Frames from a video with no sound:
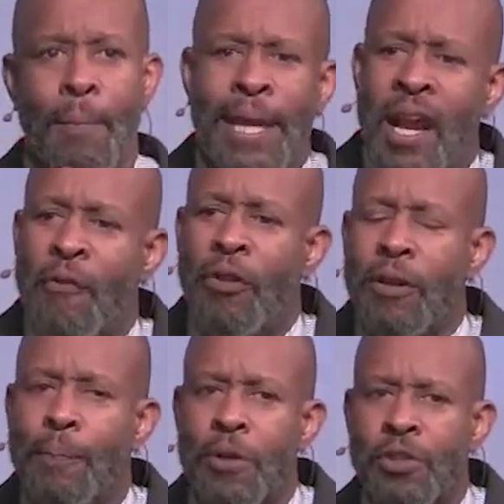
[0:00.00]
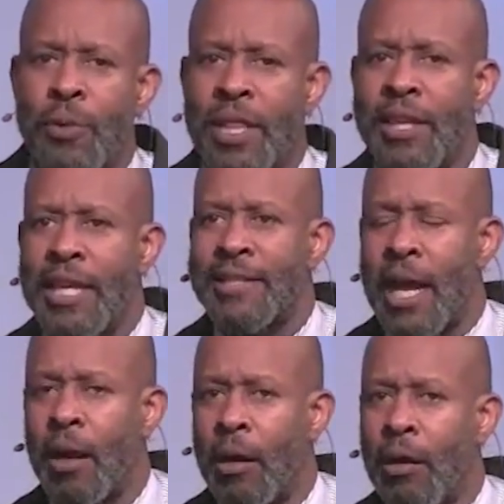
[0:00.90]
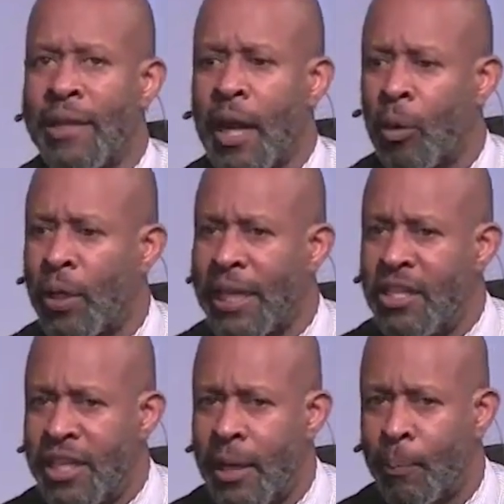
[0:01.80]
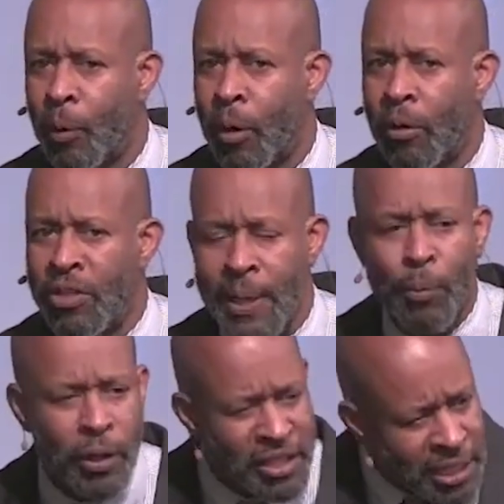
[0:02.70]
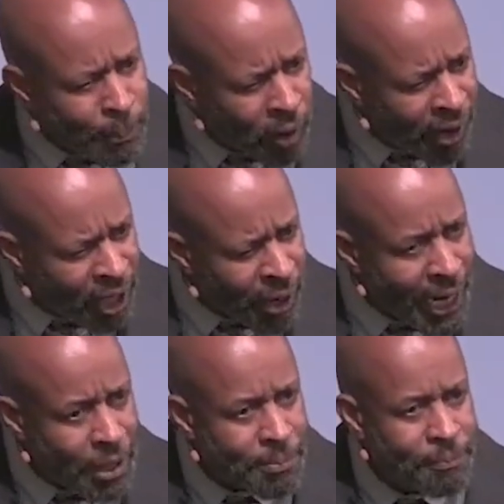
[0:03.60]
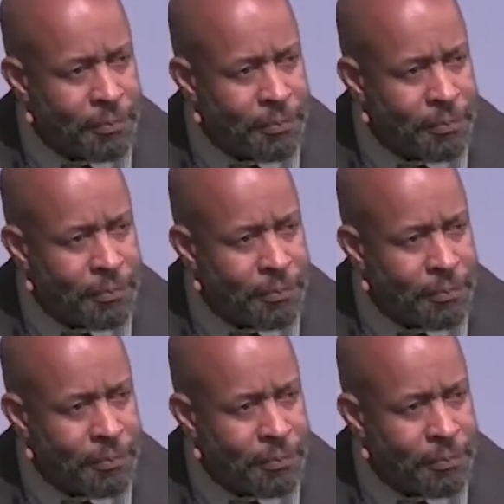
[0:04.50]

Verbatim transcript: be careful of pursuing things that are, that are really temporal, temporal and temporary, right?